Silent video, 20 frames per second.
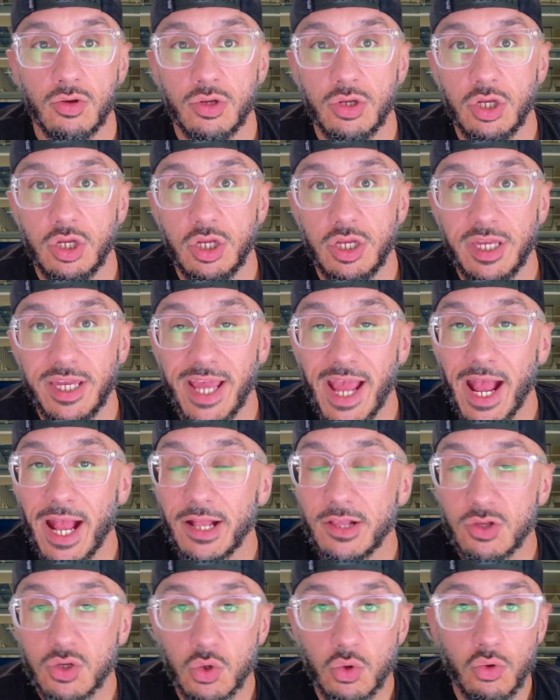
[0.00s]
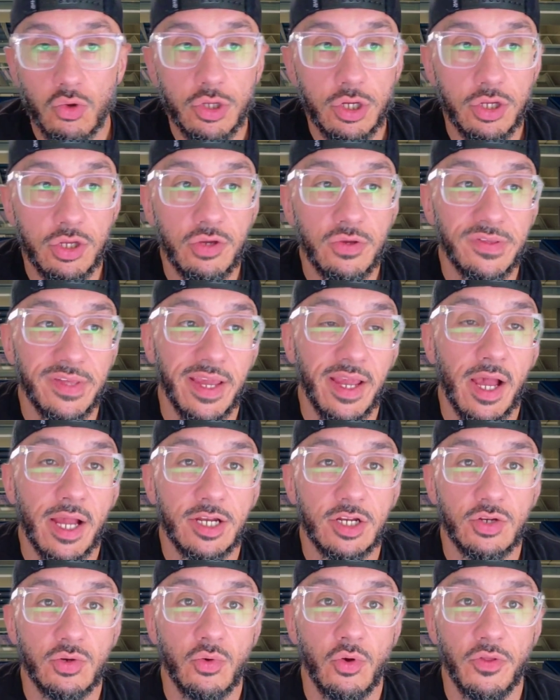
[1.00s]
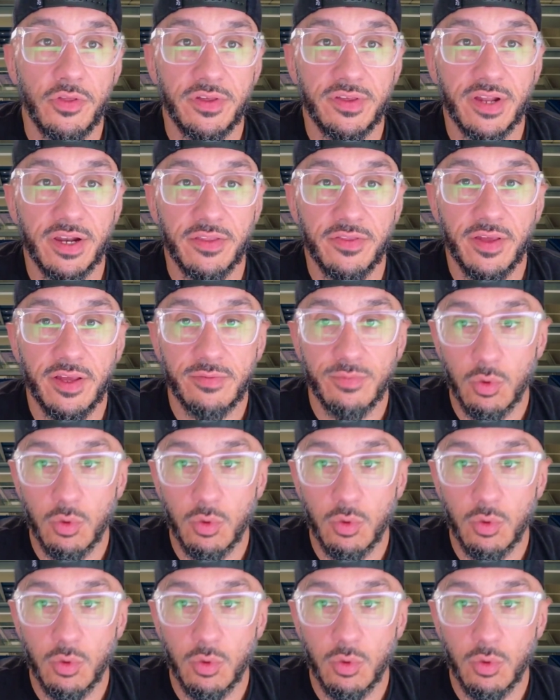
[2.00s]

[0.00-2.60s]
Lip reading: yeah, it's cool you use AI to do all these kind of things,